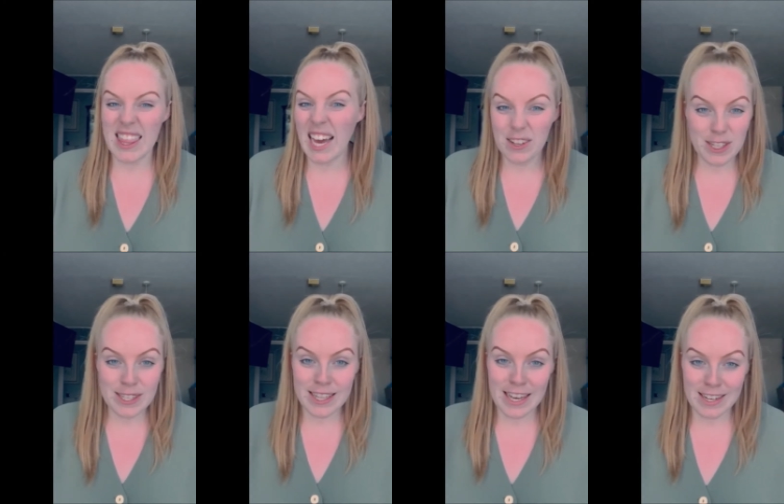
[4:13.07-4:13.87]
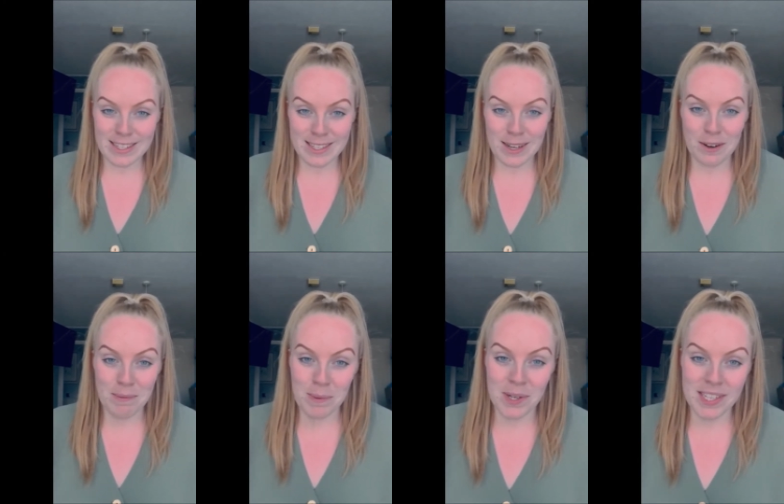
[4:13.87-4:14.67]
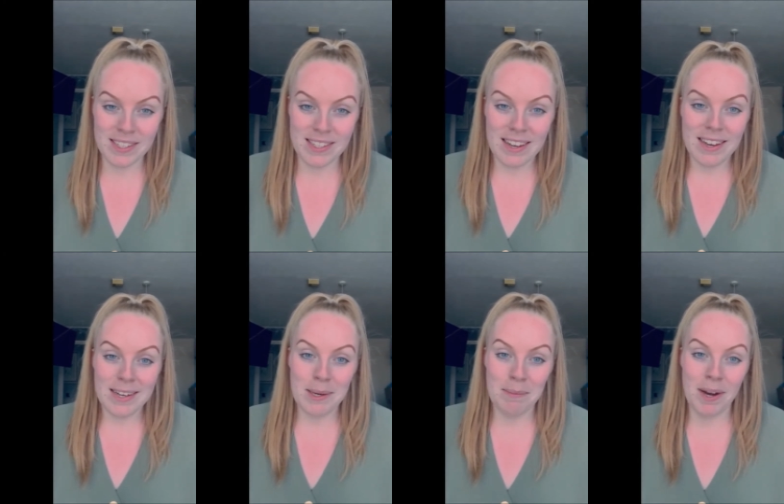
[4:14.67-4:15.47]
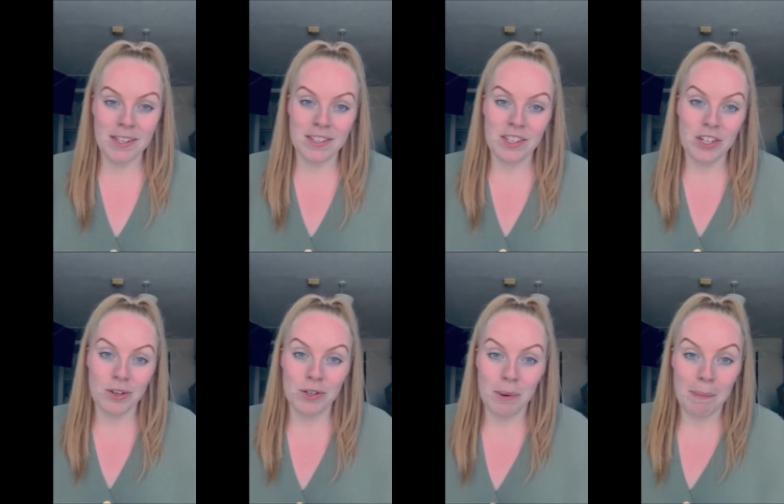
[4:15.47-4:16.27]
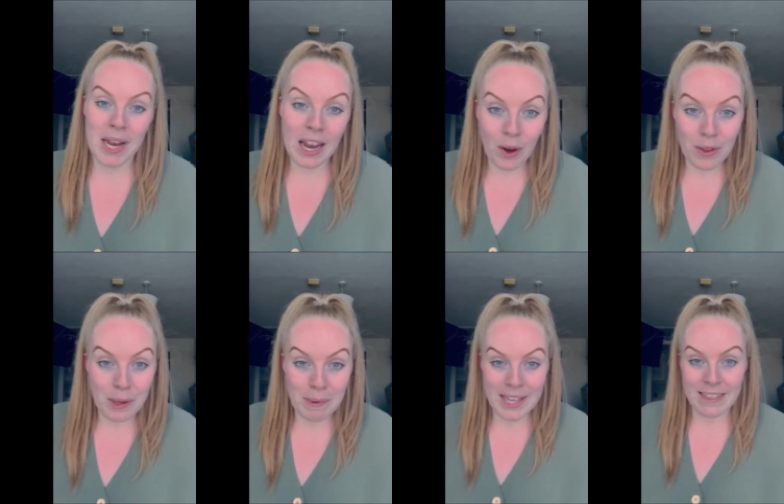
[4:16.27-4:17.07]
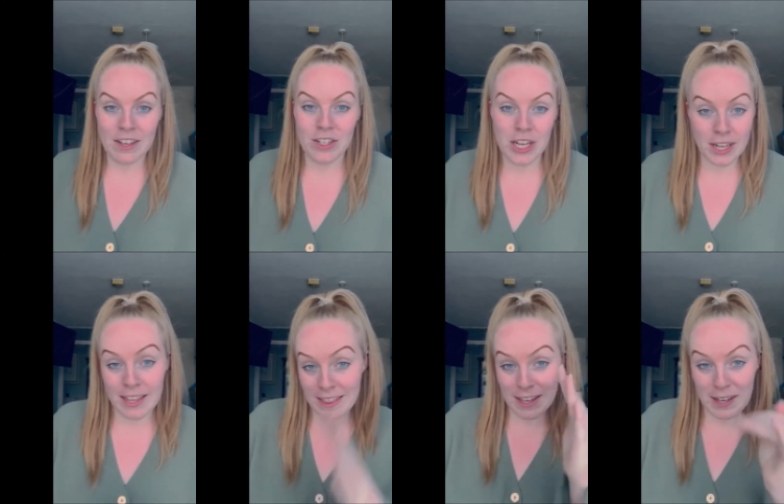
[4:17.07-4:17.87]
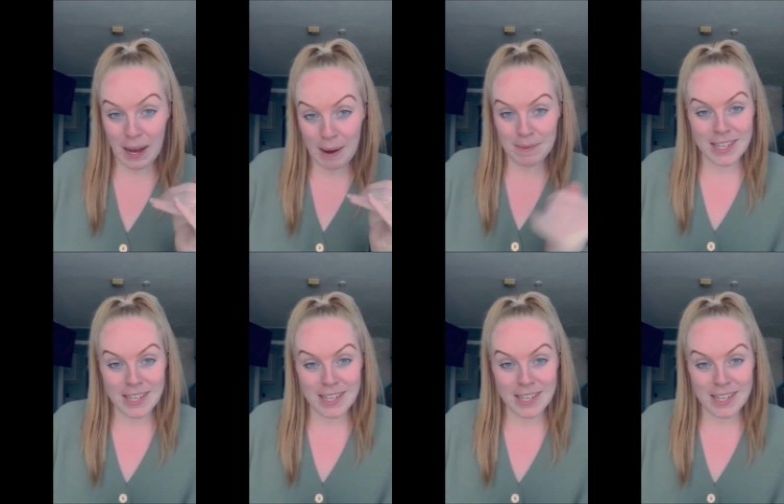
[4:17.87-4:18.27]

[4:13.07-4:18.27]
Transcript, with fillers: thousands and thousands of points compared to the children below them in the in the um,